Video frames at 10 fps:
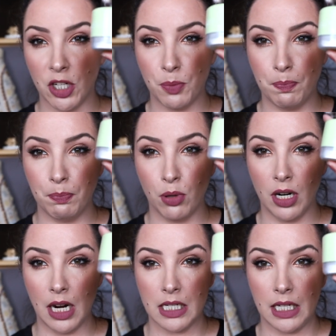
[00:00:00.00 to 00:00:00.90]
much
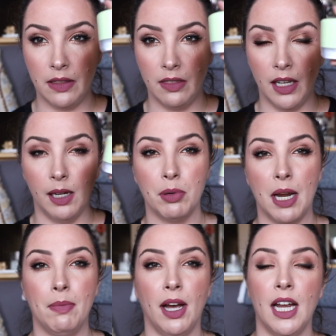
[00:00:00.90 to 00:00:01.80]
product in there, but
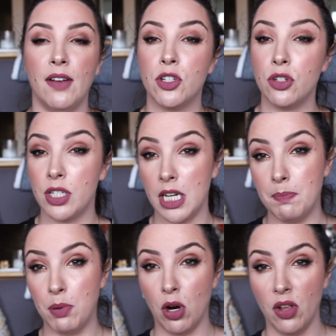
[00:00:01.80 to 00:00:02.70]
I might have to
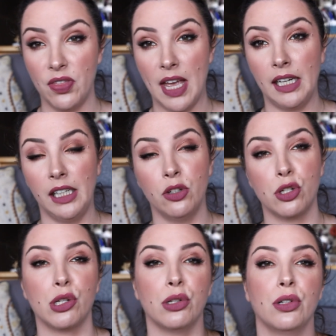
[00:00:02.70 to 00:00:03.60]
depot that
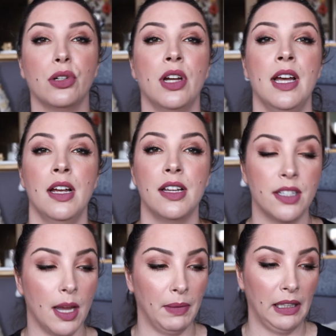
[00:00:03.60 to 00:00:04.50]
into
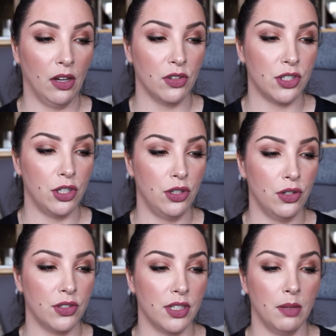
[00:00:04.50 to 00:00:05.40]
something else to
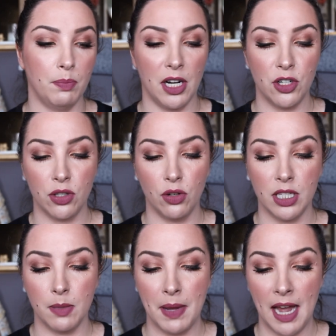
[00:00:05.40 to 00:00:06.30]
use it. But I just thought
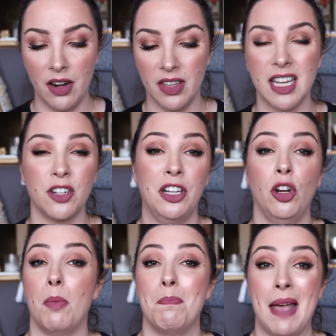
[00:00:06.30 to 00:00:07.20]
it's a powder that's actually
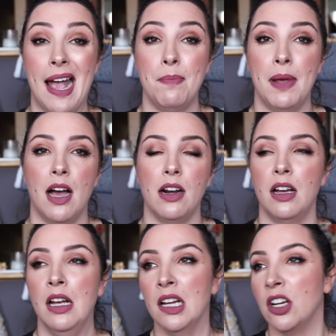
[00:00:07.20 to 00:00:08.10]
not a bad
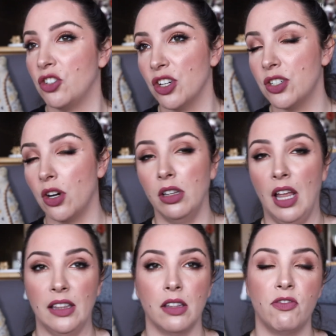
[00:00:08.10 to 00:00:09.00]
powder, just don't
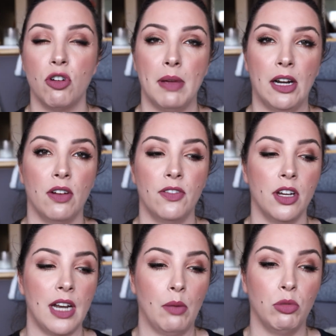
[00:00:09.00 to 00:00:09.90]
like the format of
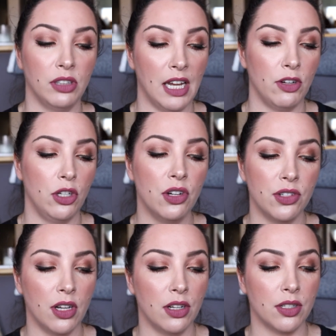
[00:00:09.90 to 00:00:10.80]
it and will never
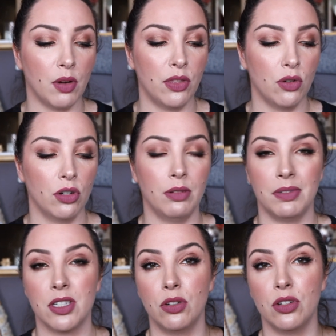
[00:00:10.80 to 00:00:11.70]
use it. So I thought
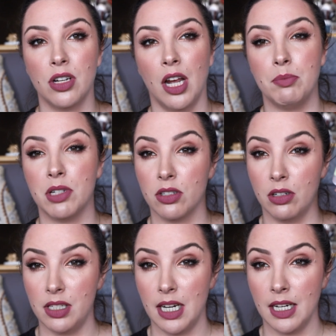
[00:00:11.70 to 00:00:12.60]
it's a good time to
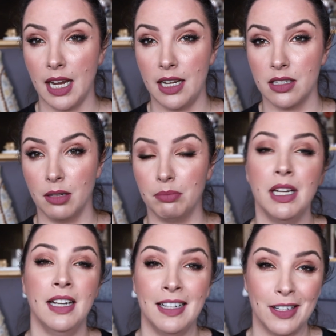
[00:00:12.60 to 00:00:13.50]
sort of dedicate some
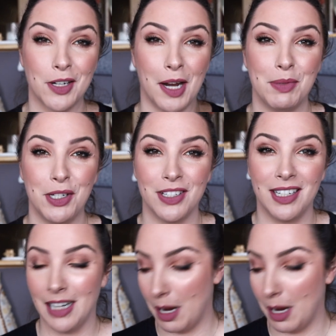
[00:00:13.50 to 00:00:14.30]
time to using it